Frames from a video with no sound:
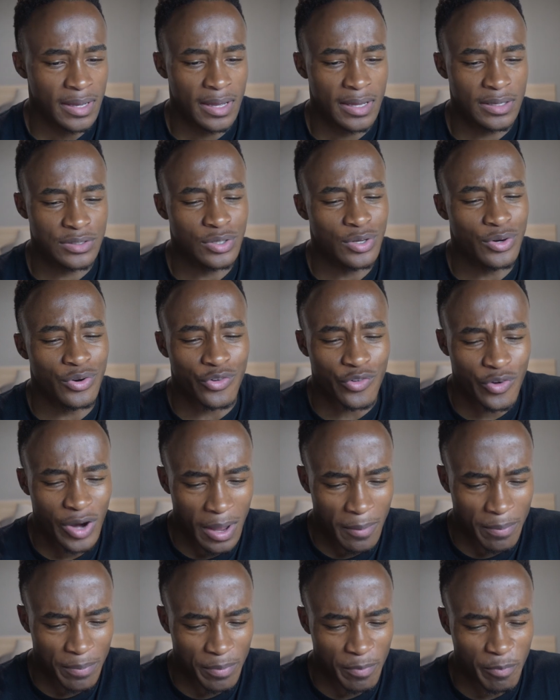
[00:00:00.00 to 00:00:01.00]
It's not a
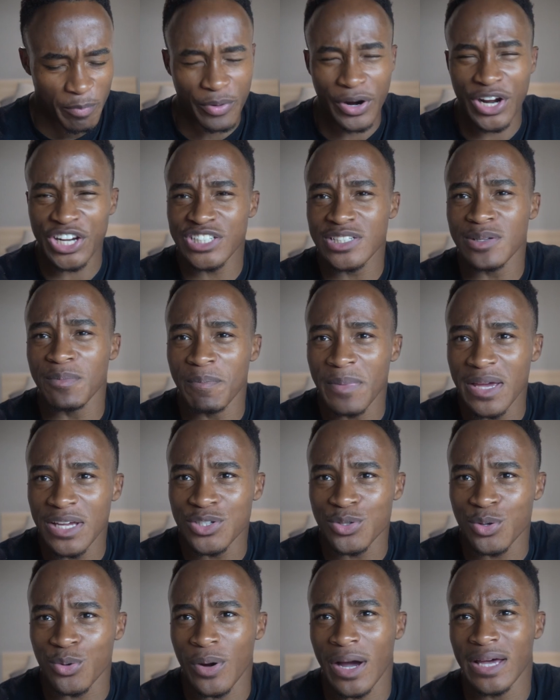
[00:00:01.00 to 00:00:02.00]
rap, brushed
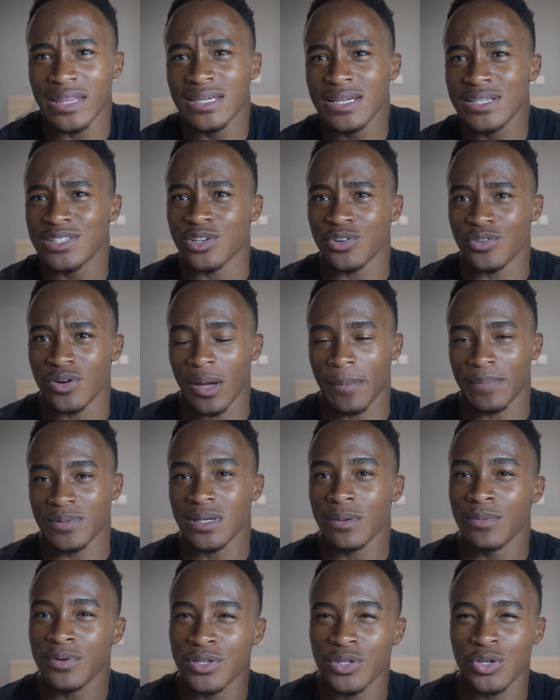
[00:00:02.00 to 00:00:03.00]
metal. I think it's a rap.
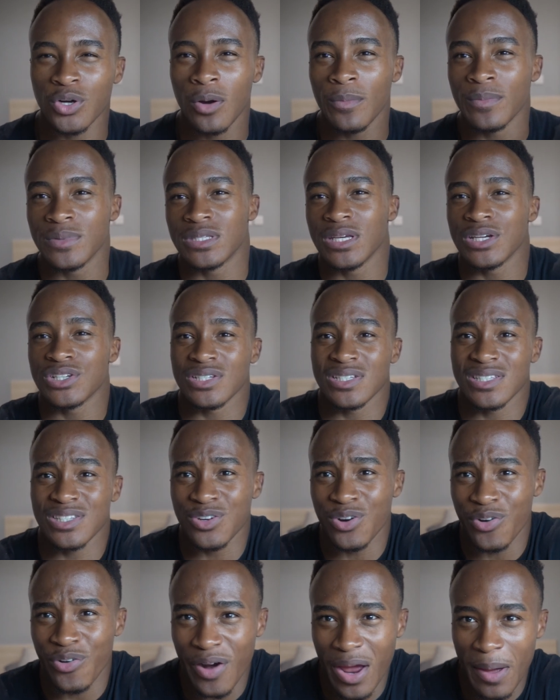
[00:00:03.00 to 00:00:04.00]
Someone in the comment section, is
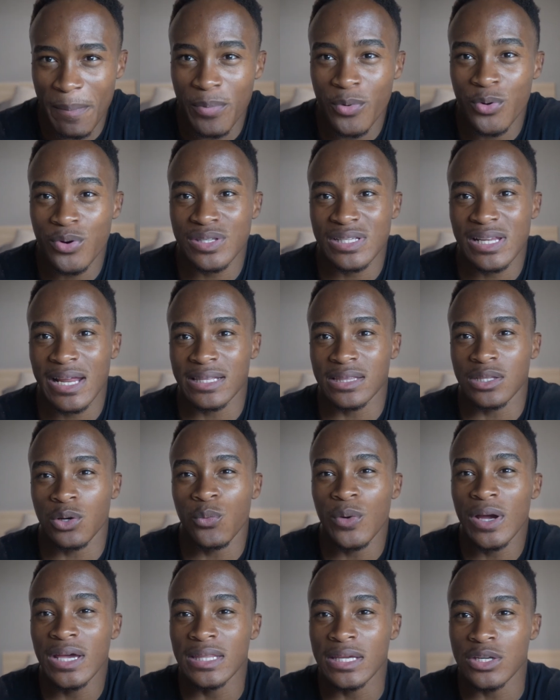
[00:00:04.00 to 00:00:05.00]
it a rap or is it like the
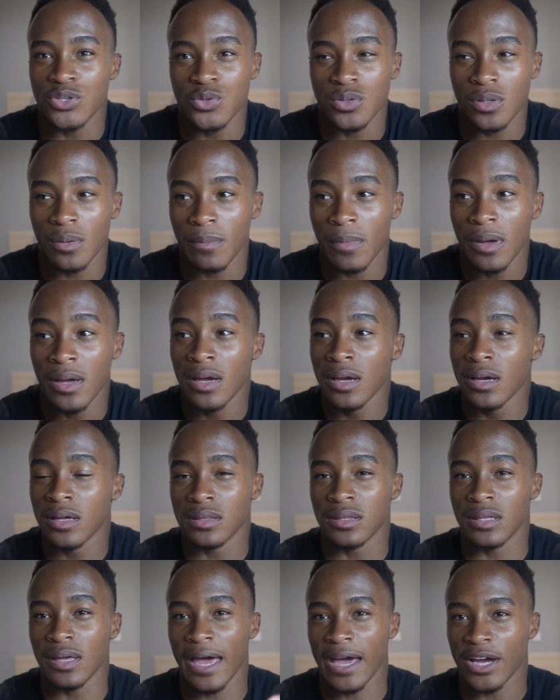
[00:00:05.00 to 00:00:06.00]
way they do
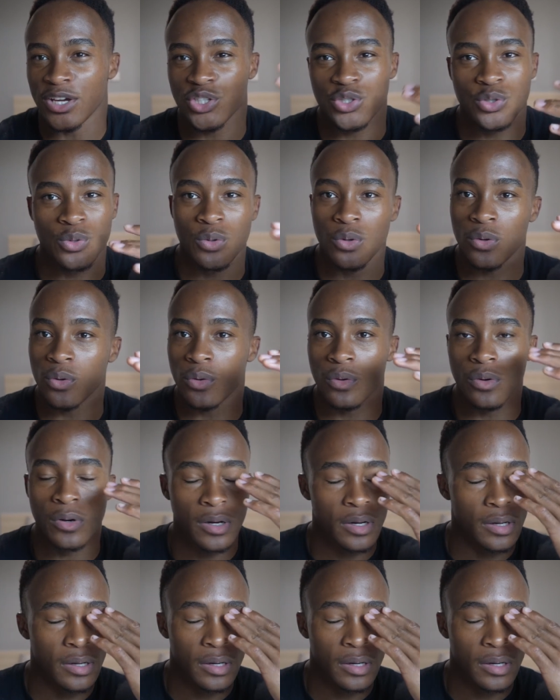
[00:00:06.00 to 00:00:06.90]
the actual...